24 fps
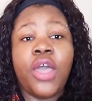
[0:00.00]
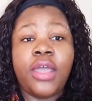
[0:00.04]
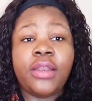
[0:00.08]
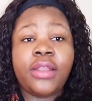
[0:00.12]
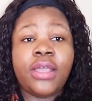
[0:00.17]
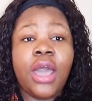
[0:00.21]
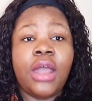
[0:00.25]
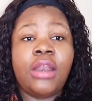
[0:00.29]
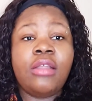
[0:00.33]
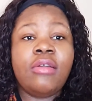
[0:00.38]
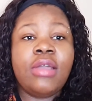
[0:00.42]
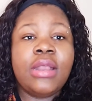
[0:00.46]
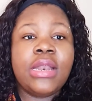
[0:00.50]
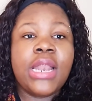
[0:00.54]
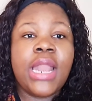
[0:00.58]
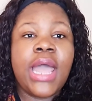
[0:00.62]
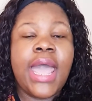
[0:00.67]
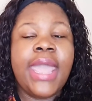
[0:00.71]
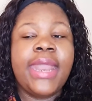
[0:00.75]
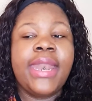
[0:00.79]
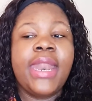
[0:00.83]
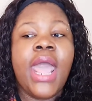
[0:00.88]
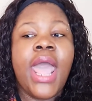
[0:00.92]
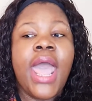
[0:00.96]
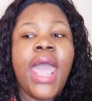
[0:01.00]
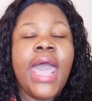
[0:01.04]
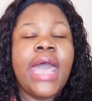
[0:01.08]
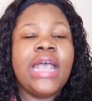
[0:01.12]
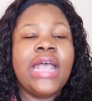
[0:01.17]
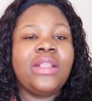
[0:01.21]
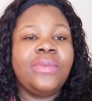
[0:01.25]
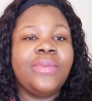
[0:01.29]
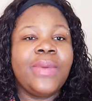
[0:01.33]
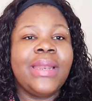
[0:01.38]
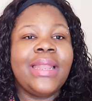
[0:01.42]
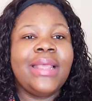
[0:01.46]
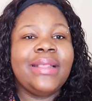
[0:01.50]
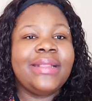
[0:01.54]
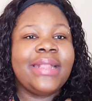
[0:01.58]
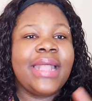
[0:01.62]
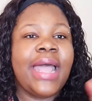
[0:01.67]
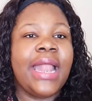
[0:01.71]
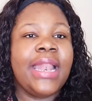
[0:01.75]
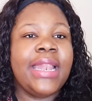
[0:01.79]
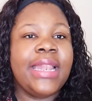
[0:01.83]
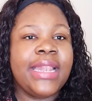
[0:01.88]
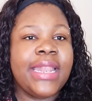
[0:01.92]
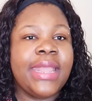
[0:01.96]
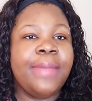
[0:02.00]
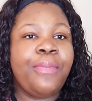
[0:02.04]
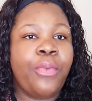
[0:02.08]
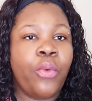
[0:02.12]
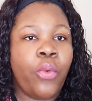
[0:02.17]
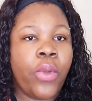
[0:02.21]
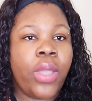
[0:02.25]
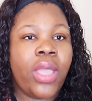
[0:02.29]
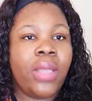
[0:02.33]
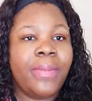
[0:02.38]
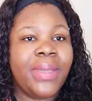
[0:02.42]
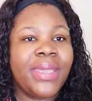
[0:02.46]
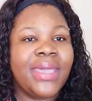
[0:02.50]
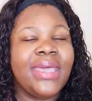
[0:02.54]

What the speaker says: 3rd color in line as well as that lip oil,